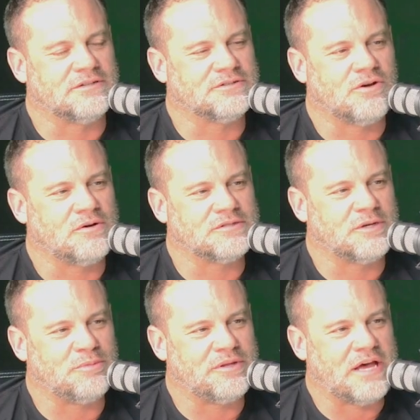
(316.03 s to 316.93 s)
there's always going
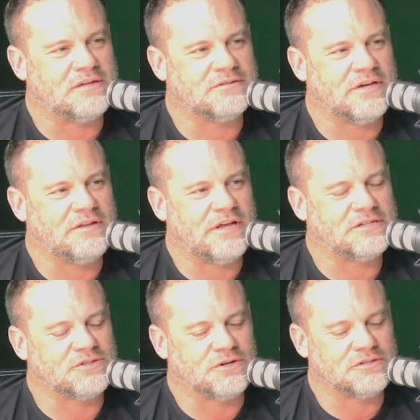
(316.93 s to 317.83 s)
to be that
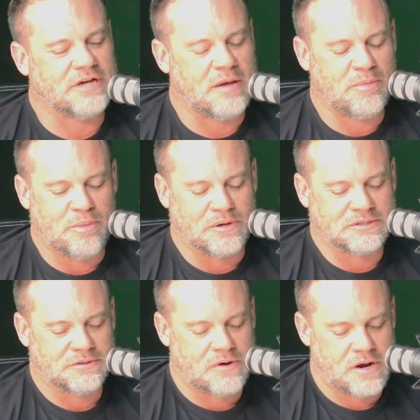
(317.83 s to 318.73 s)
certain type of
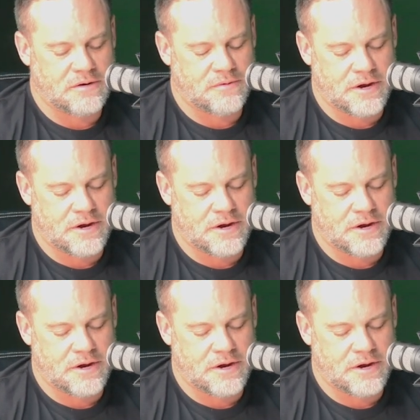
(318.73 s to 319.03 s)
person, right?